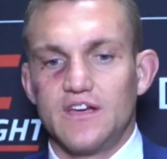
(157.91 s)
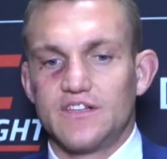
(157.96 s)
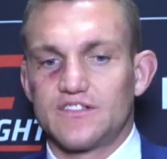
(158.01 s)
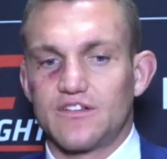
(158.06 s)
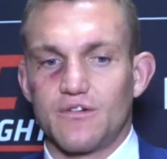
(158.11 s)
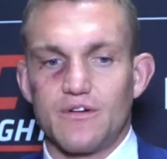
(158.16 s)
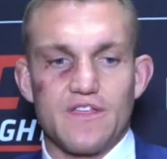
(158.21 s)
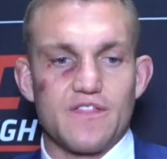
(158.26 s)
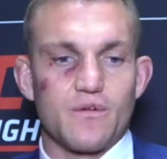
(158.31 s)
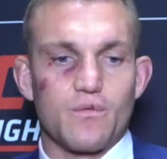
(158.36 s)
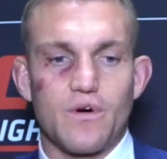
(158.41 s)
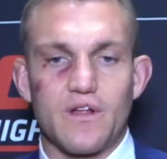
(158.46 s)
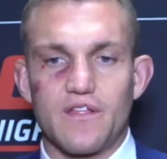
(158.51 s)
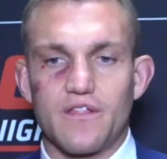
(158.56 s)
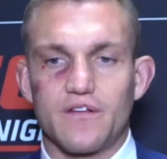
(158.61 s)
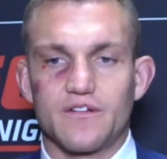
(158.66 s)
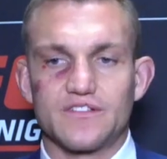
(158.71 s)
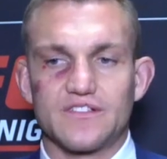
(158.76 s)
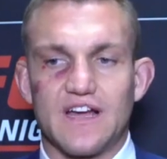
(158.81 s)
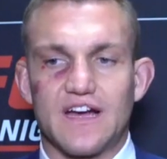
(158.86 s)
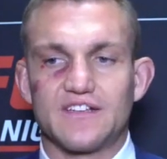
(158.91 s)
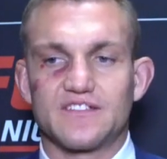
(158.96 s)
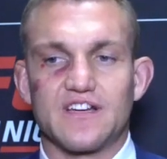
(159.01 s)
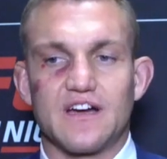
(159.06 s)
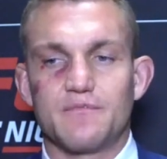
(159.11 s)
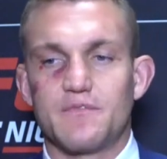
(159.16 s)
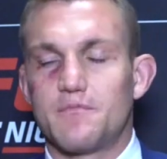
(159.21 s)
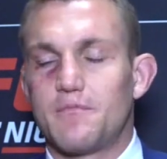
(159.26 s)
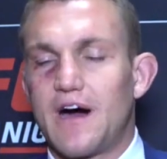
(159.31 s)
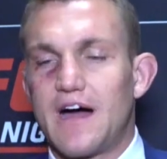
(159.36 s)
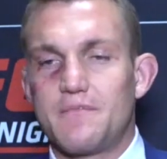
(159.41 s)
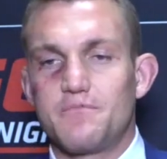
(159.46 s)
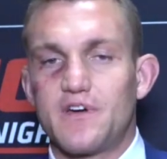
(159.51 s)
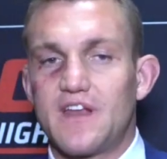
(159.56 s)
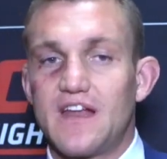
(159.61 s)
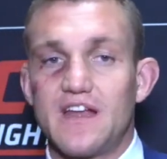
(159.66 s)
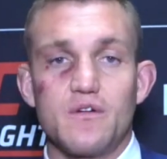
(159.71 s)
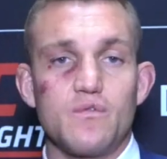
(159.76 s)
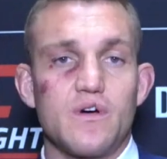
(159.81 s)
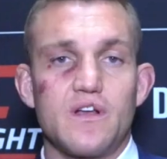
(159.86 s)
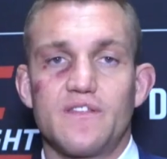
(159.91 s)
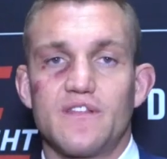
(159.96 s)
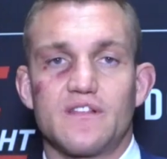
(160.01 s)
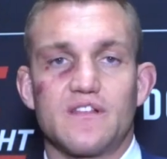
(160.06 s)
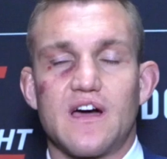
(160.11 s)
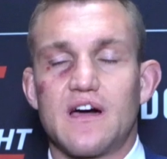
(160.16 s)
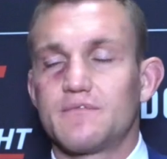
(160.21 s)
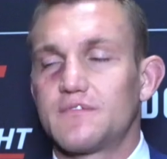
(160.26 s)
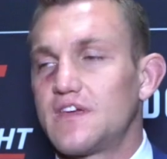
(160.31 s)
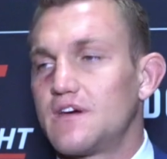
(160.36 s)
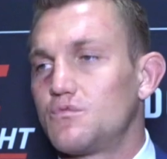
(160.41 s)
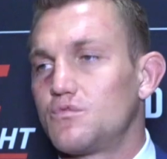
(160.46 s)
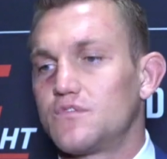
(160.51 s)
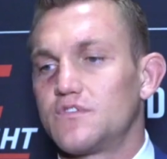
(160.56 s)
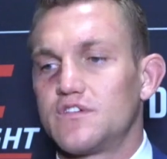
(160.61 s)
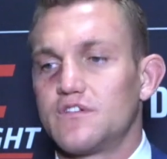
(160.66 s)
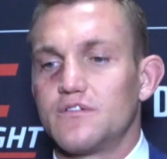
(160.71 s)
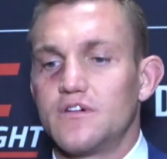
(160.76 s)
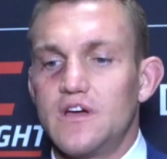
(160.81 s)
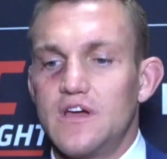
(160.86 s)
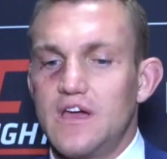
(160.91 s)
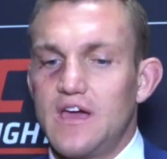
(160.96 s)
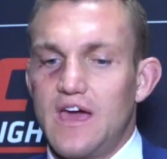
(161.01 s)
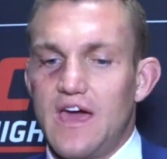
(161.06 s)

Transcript: So either one of those guys come to mind, but anyone in the top 10 will do.